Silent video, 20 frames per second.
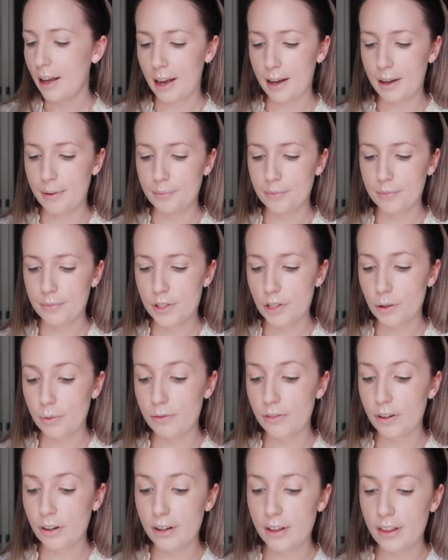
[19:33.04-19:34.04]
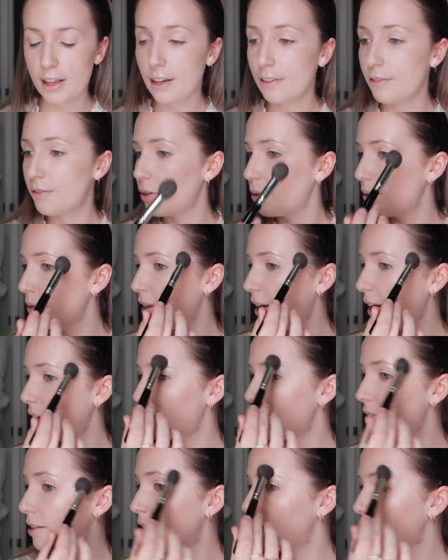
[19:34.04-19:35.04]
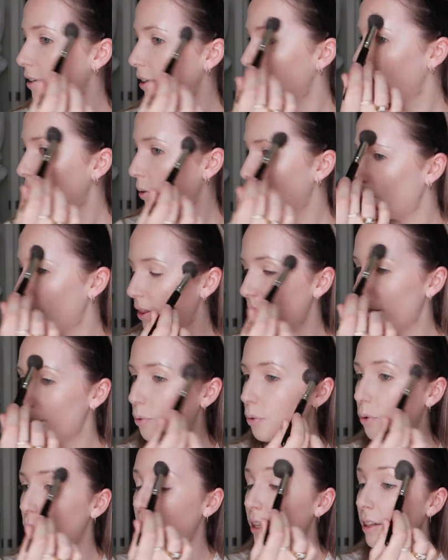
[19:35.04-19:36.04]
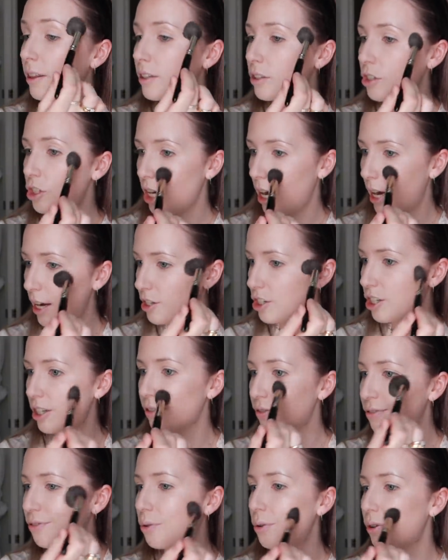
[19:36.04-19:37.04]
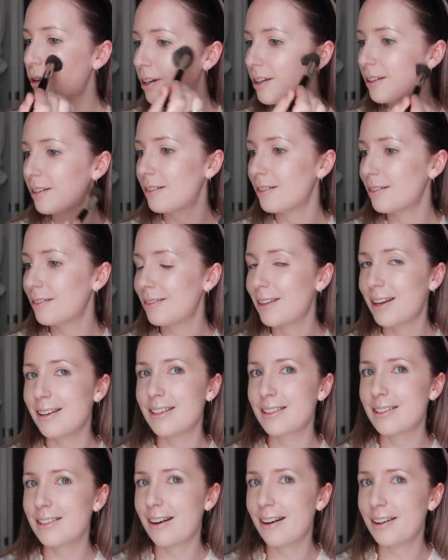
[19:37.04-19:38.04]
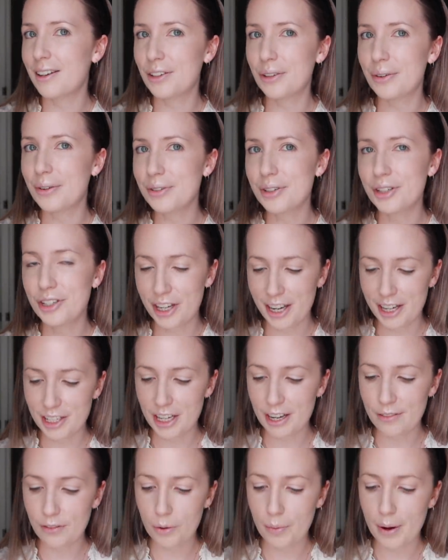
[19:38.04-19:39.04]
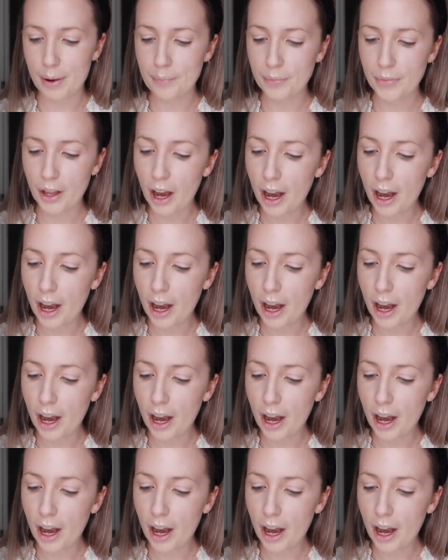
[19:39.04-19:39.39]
Um, so we're very thankful that when they brought in charging for it, they decided not to charge everyone.